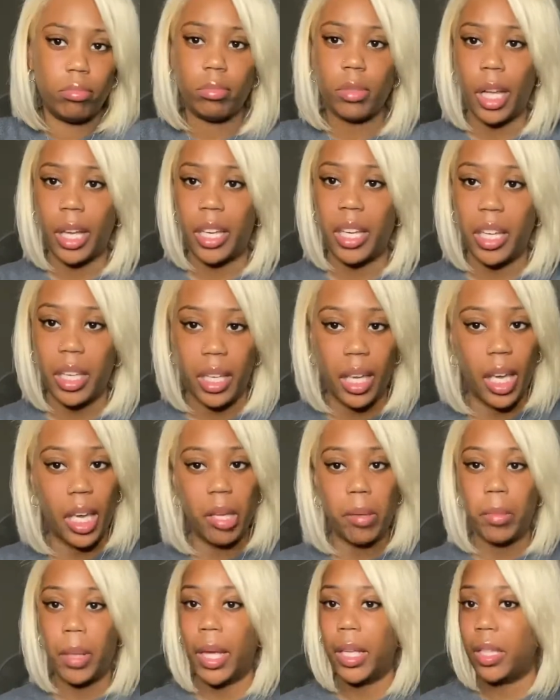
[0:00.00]
Like, it
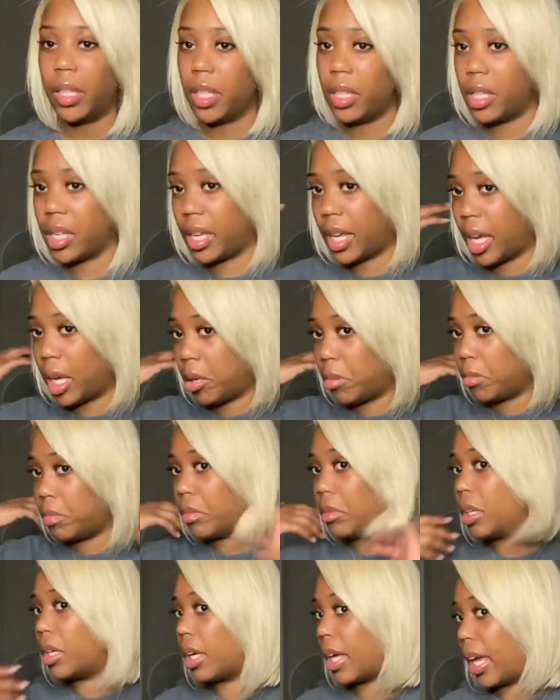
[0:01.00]
came like this. It
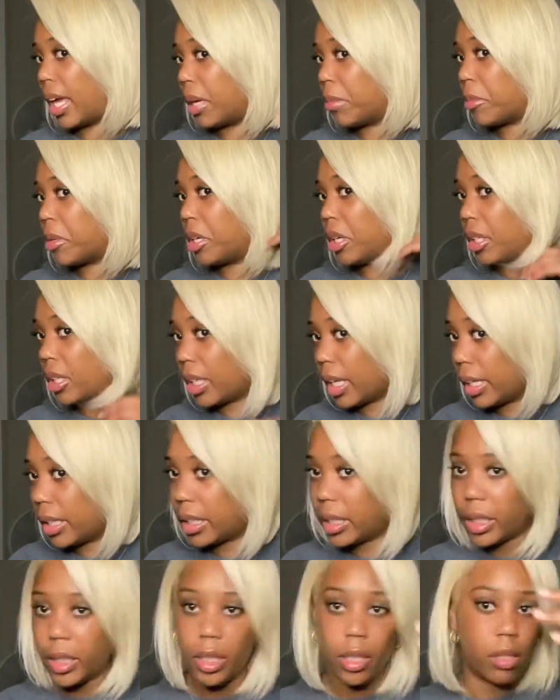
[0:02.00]
came cut like
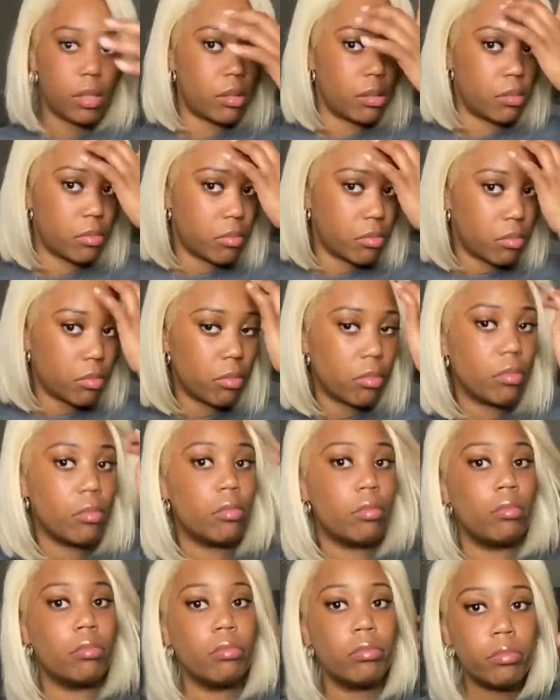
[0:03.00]
this.
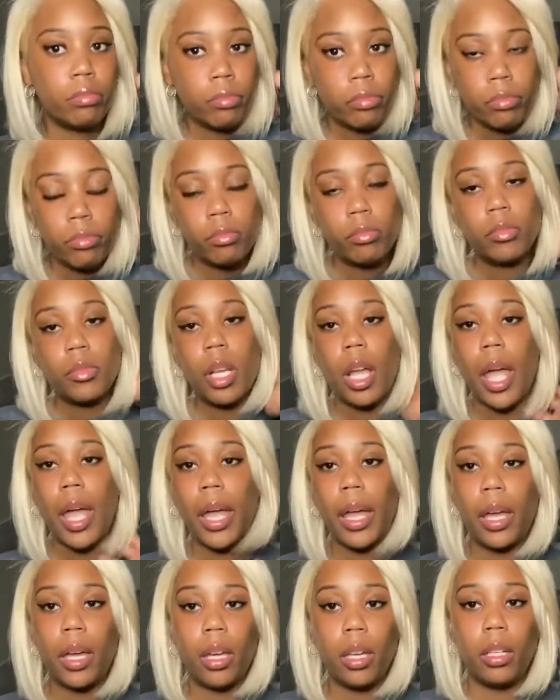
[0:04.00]

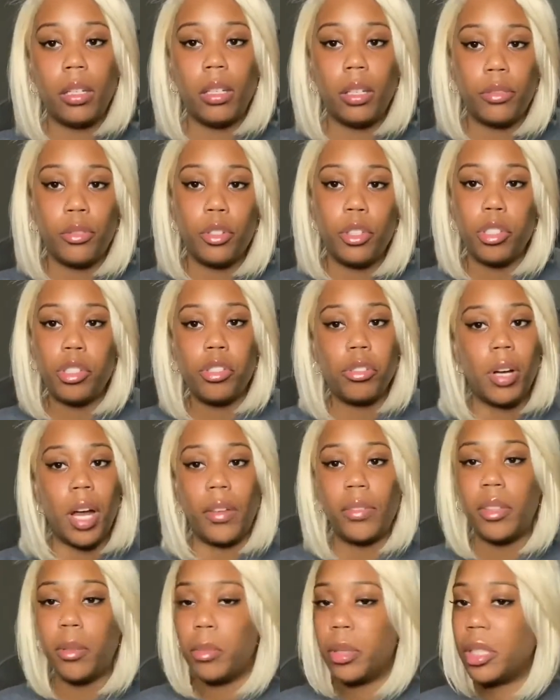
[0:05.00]
And of course, you don't
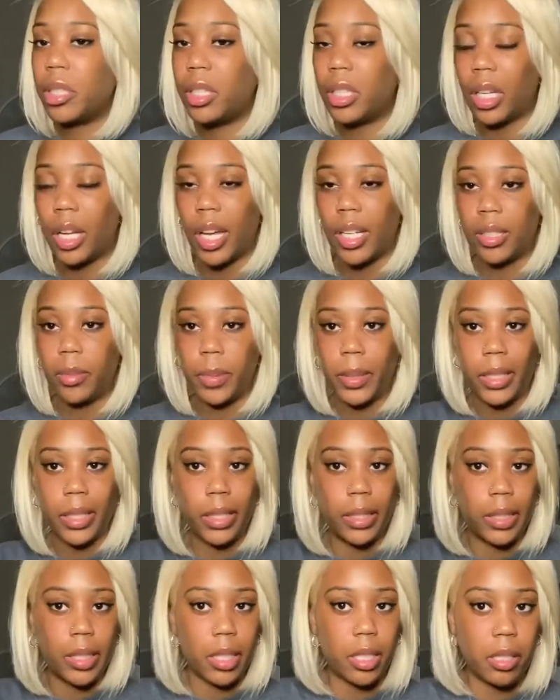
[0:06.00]
have to bleach the knots
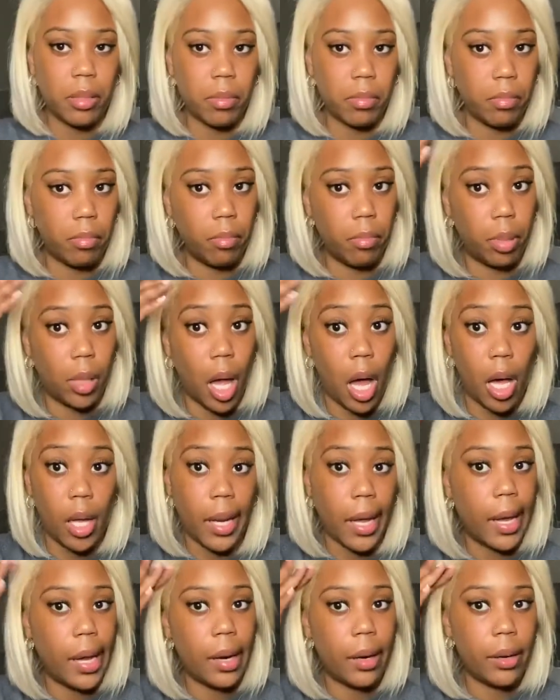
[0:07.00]
because it's blonde
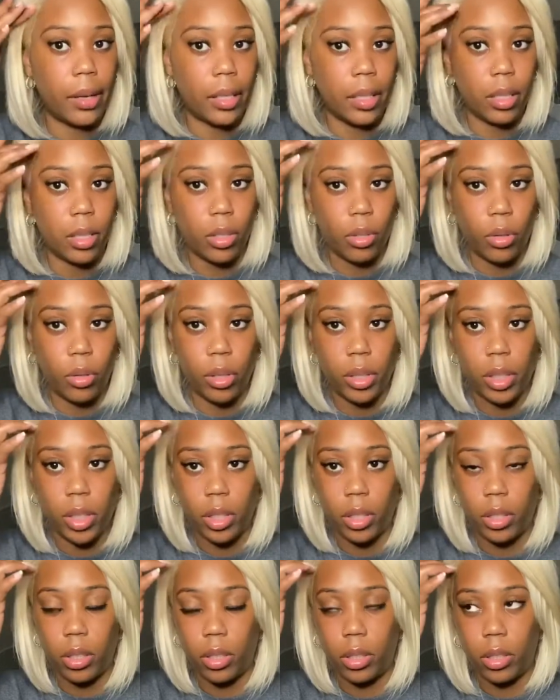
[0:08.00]
hair and it's on
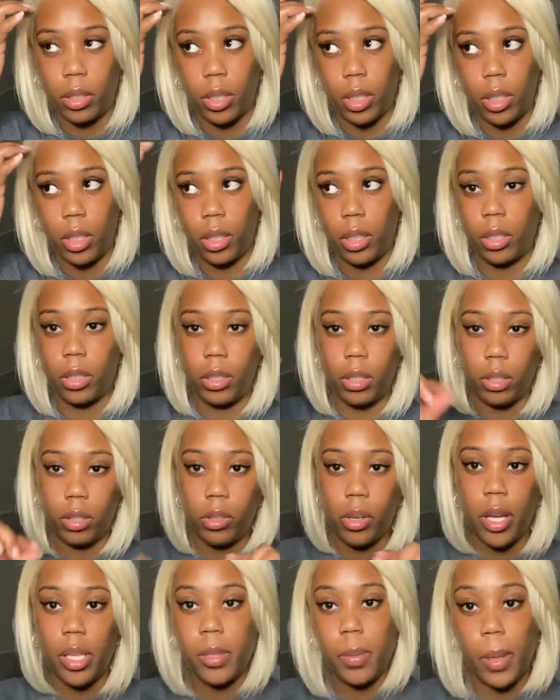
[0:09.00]
the
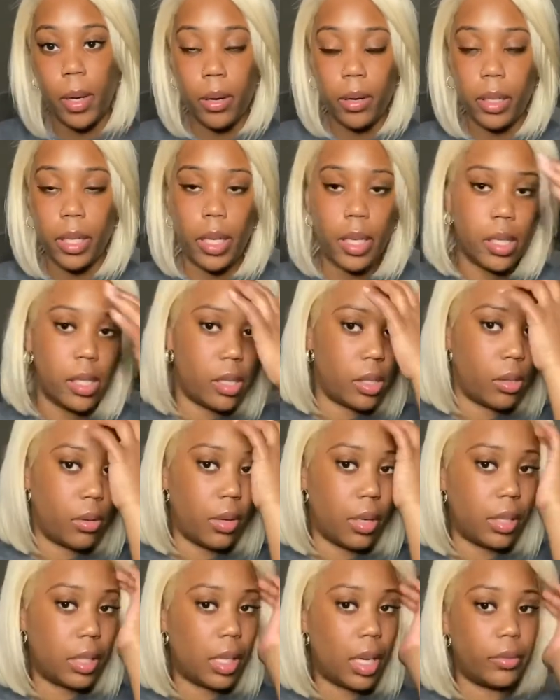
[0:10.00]
transparent lace, so
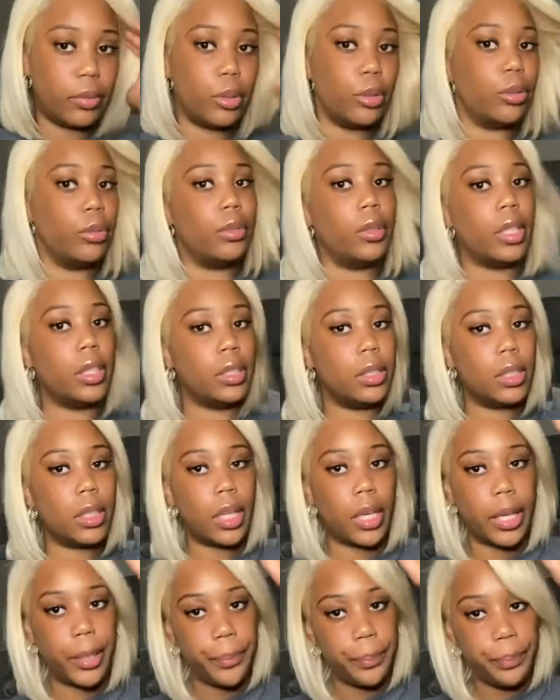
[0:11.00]
I didn't have to do nothing to
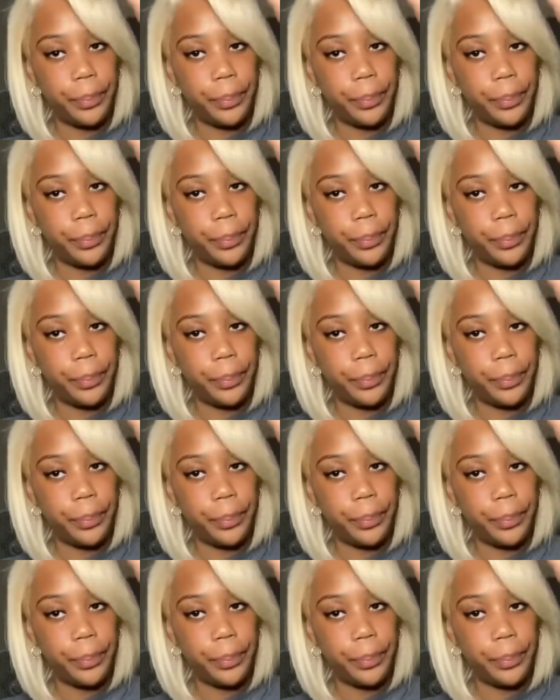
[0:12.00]
that.